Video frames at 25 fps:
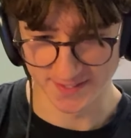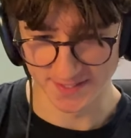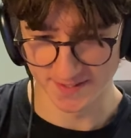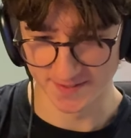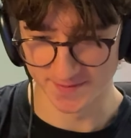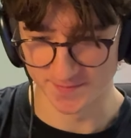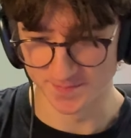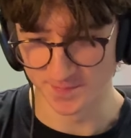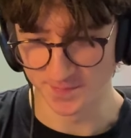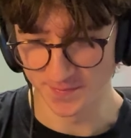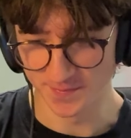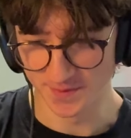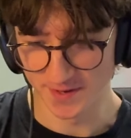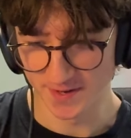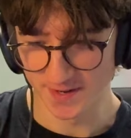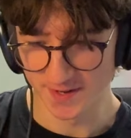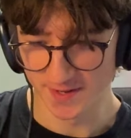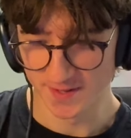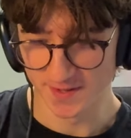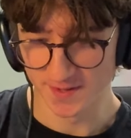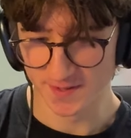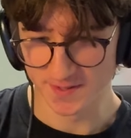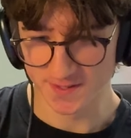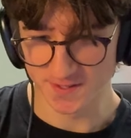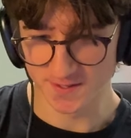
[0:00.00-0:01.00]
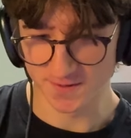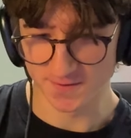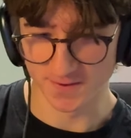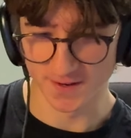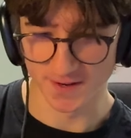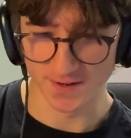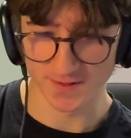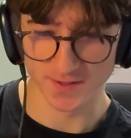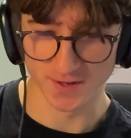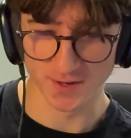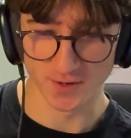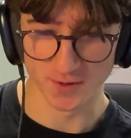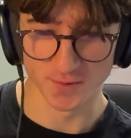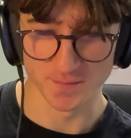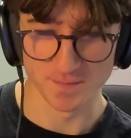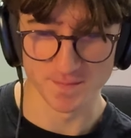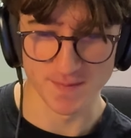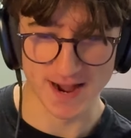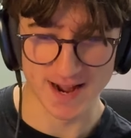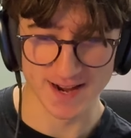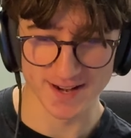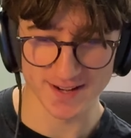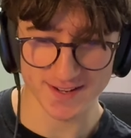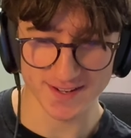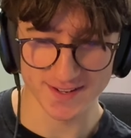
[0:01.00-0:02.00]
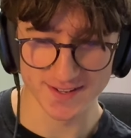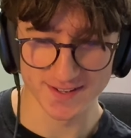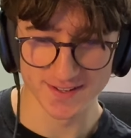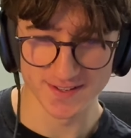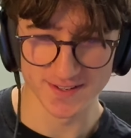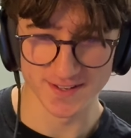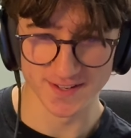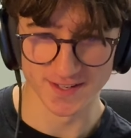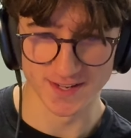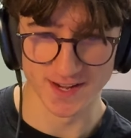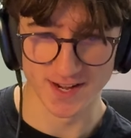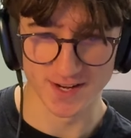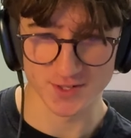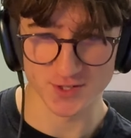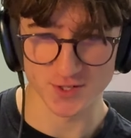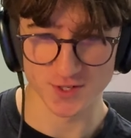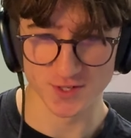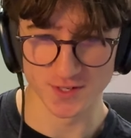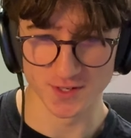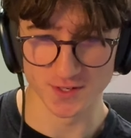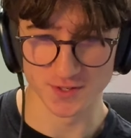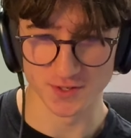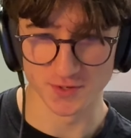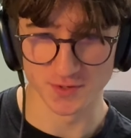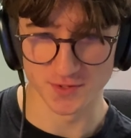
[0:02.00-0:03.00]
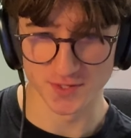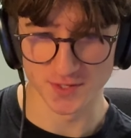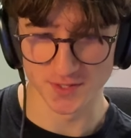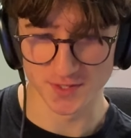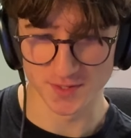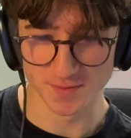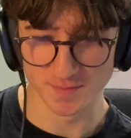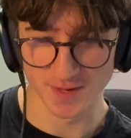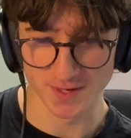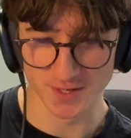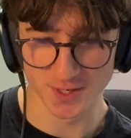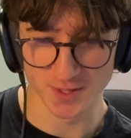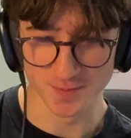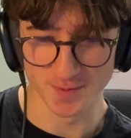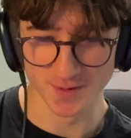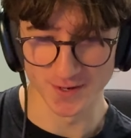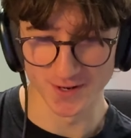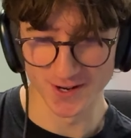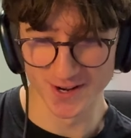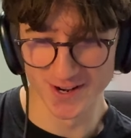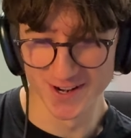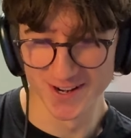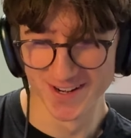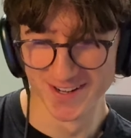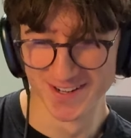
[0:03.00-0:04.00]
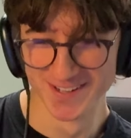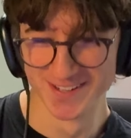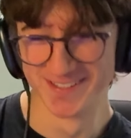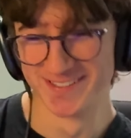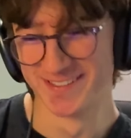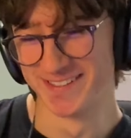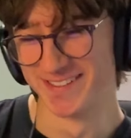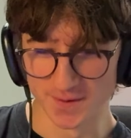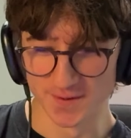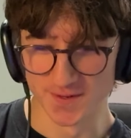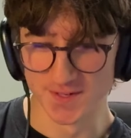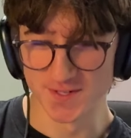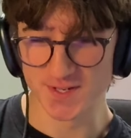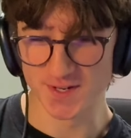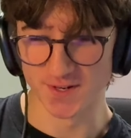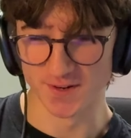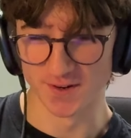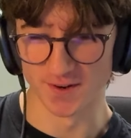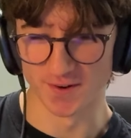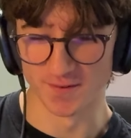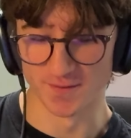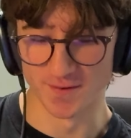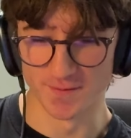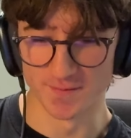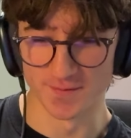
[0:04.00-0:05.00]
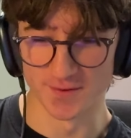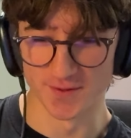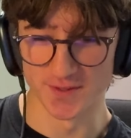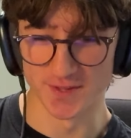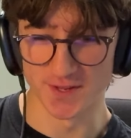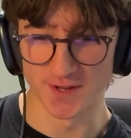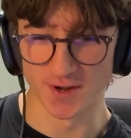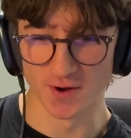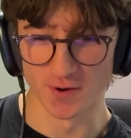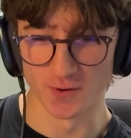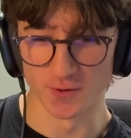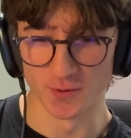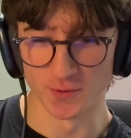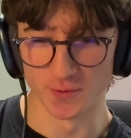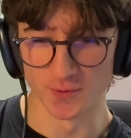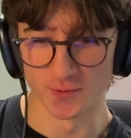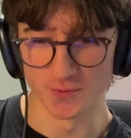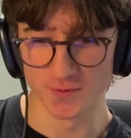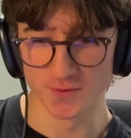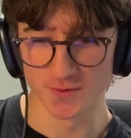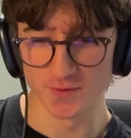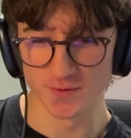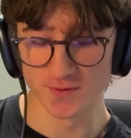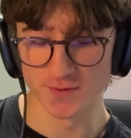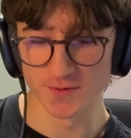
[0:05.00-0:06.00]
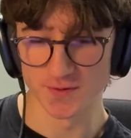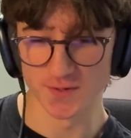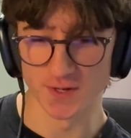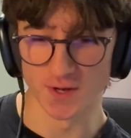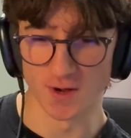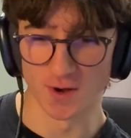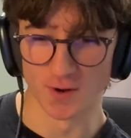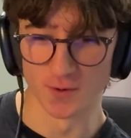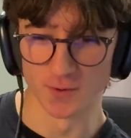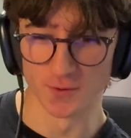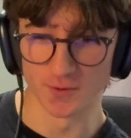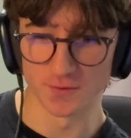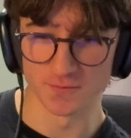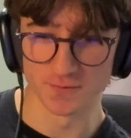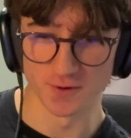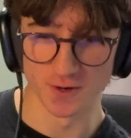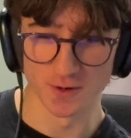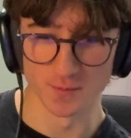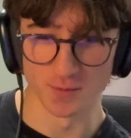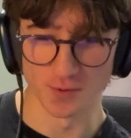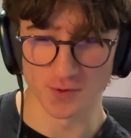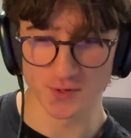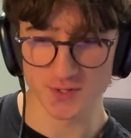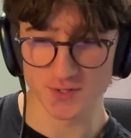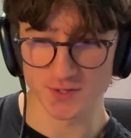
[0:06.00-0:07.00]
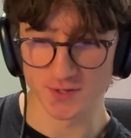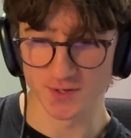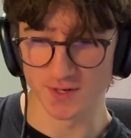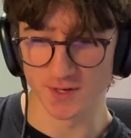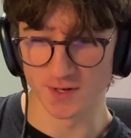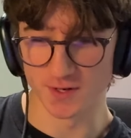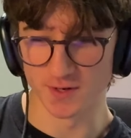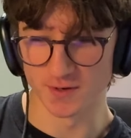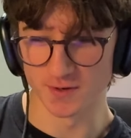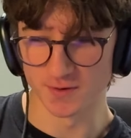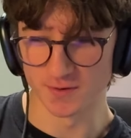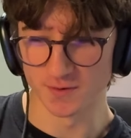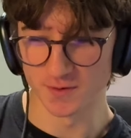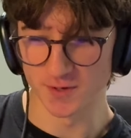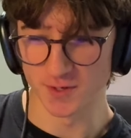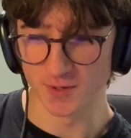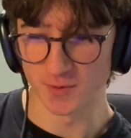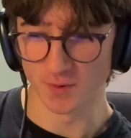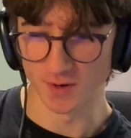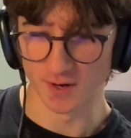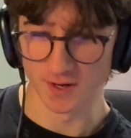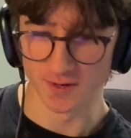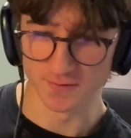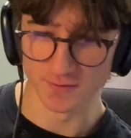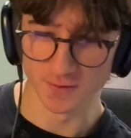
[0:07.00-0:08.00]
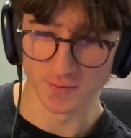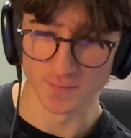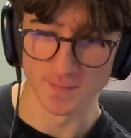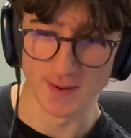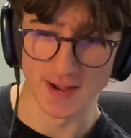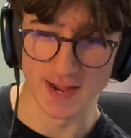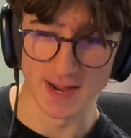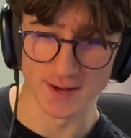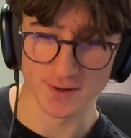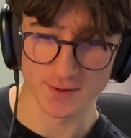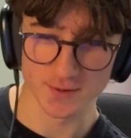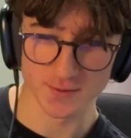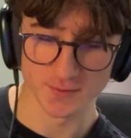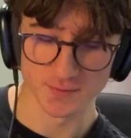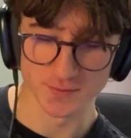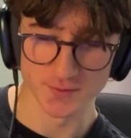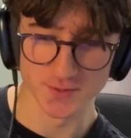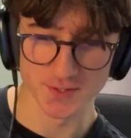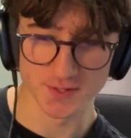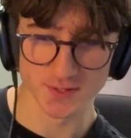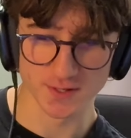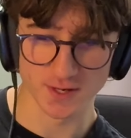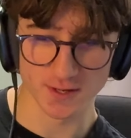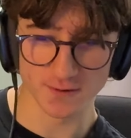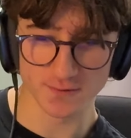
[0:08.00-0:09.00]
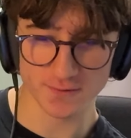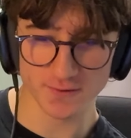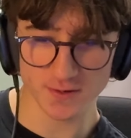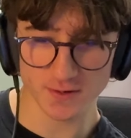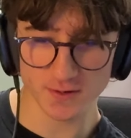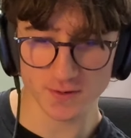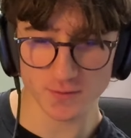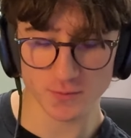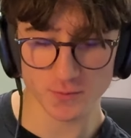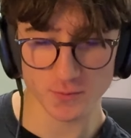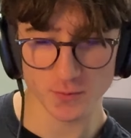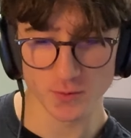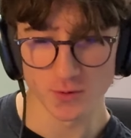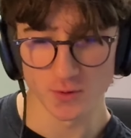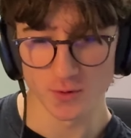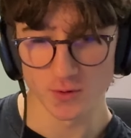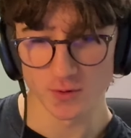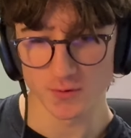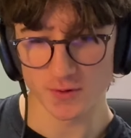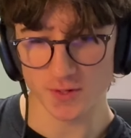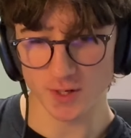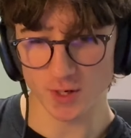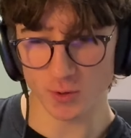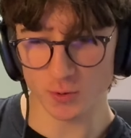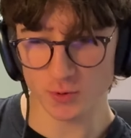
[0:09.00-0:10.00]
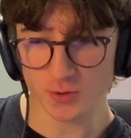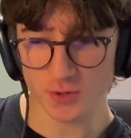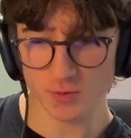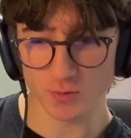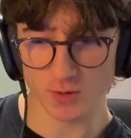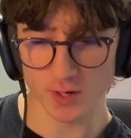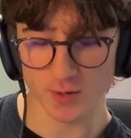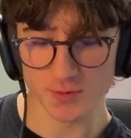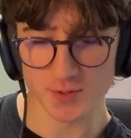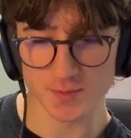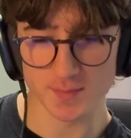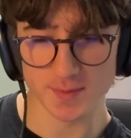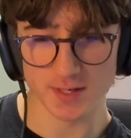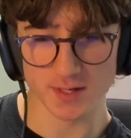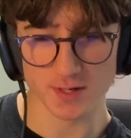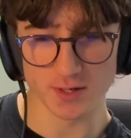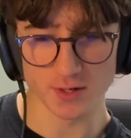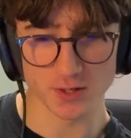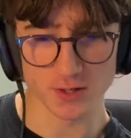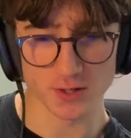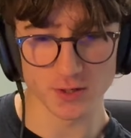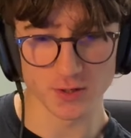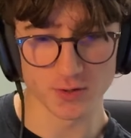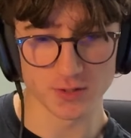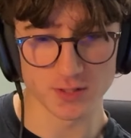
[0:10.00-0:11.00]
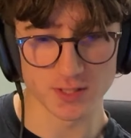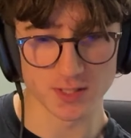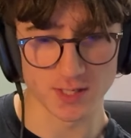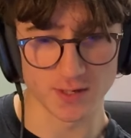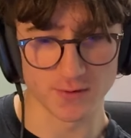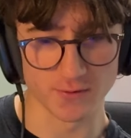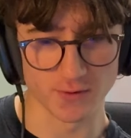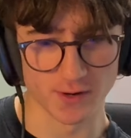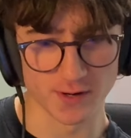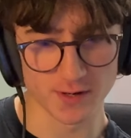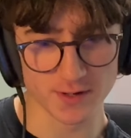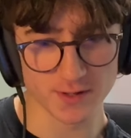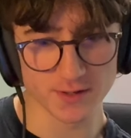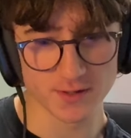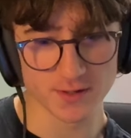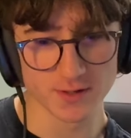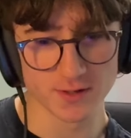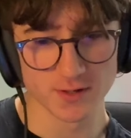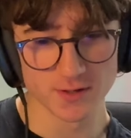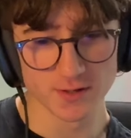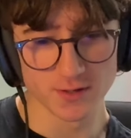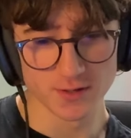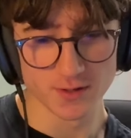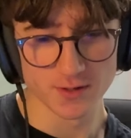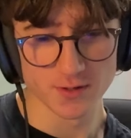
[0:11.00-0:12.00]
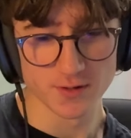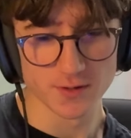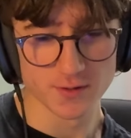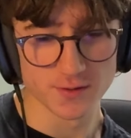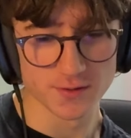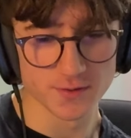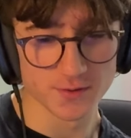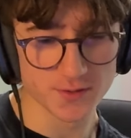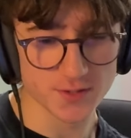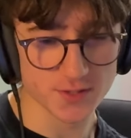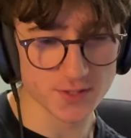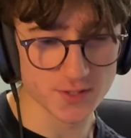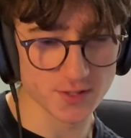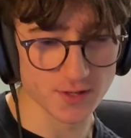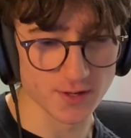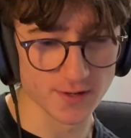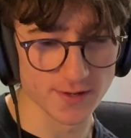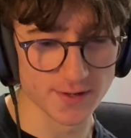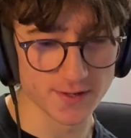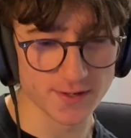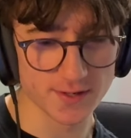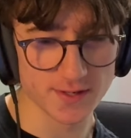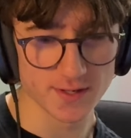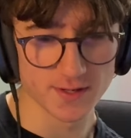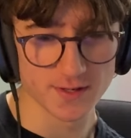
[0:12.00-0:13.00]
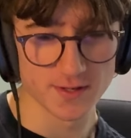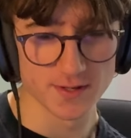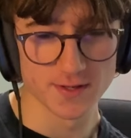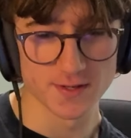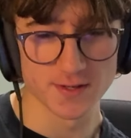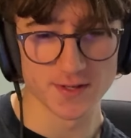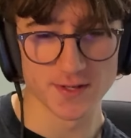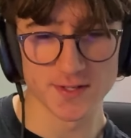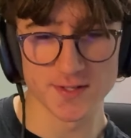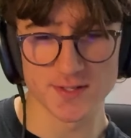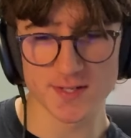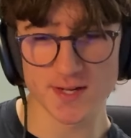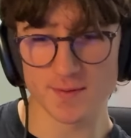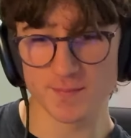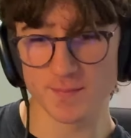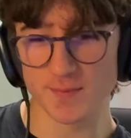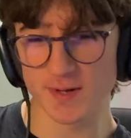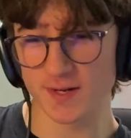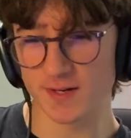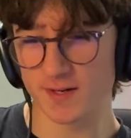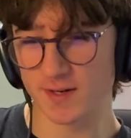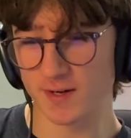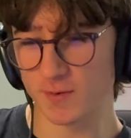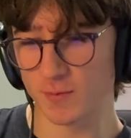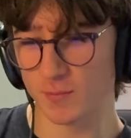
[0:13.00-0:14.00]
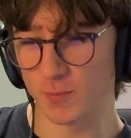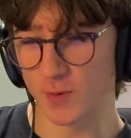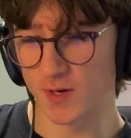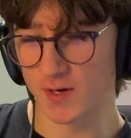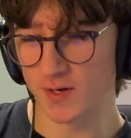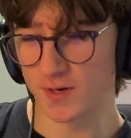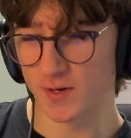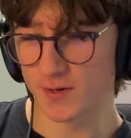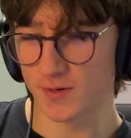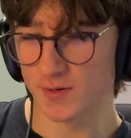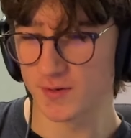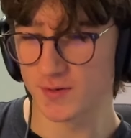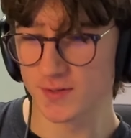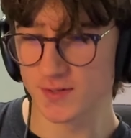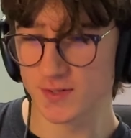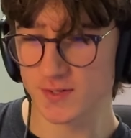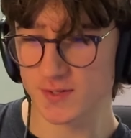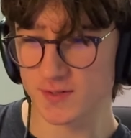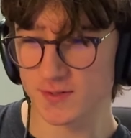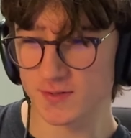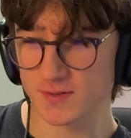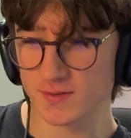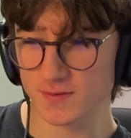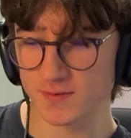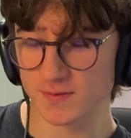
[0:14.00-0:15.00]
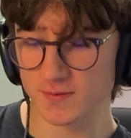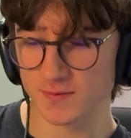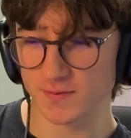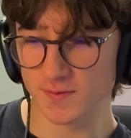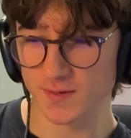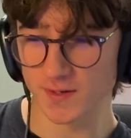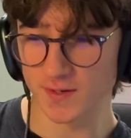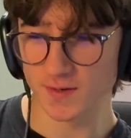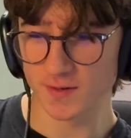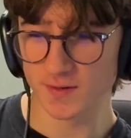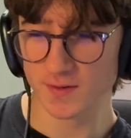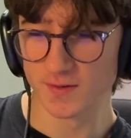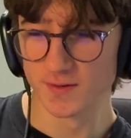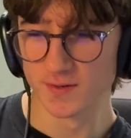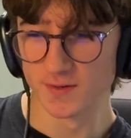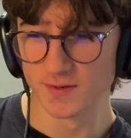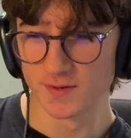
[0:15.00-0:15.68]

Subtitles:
the fact that on Mac it actually uses the menu bar, which I remember the old Roblox Studio UI for Mac was, I think the old UI was made in Qt, right? Which is like, is that mainly a Windows thing?